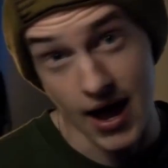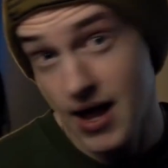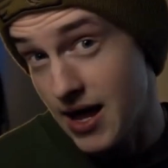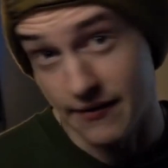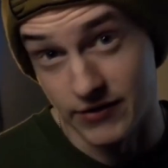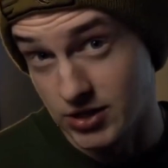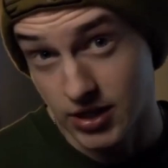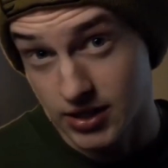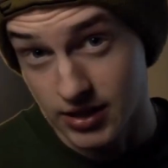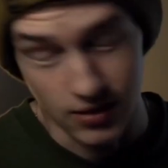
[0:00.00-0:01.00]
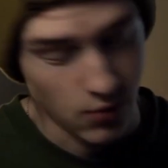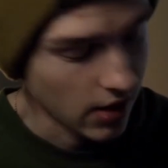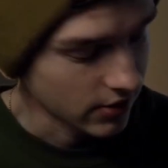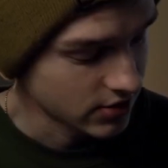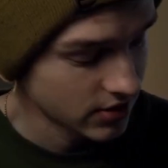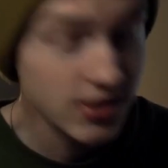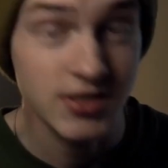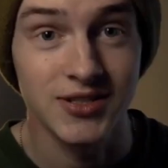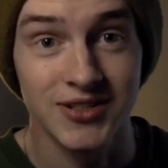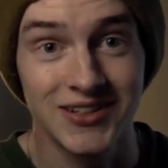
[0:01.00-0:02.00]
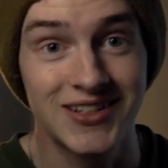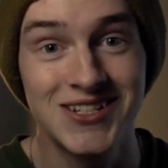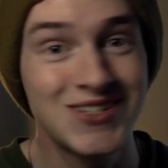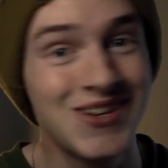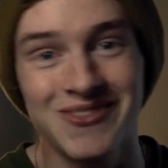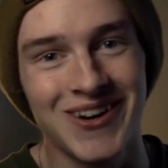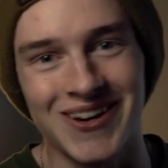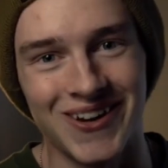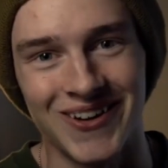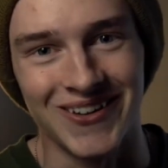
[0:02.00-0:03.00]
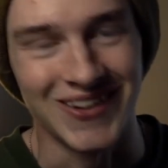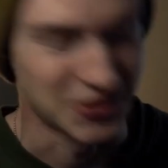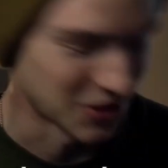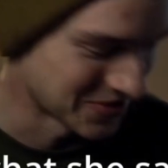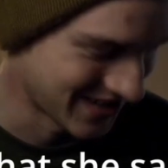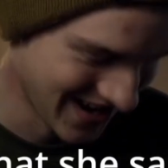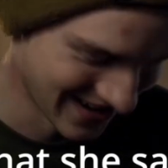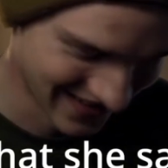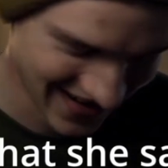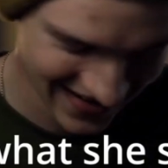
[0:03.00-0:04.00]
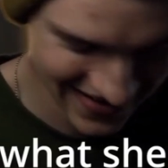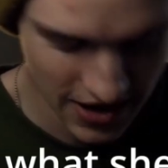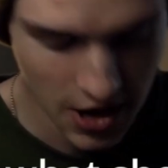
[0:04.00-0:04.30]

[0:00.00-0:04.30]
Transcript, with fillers: I haven't done it in a while. So this, just get ready to hurt is what I'm saying, right?